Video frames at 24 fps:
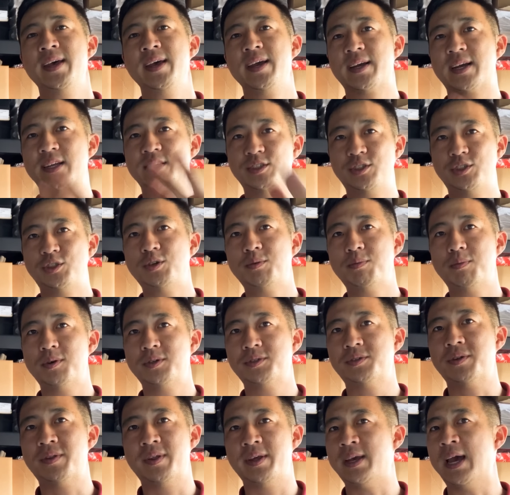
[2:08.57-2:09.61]
Consumers
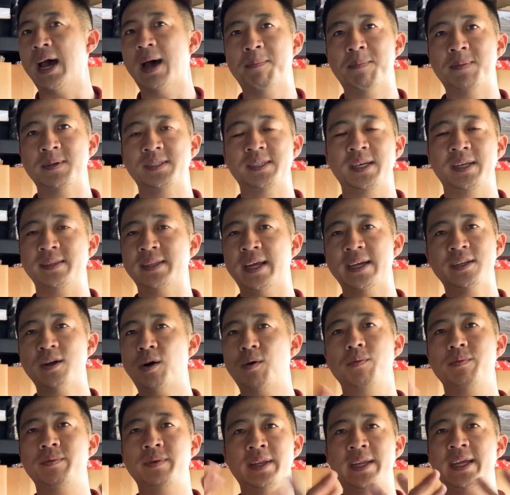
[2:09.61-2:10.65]
are the opposite. They
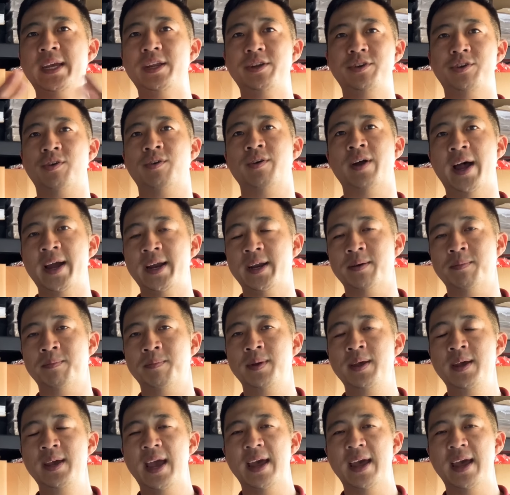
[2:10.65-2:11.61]
don't need your item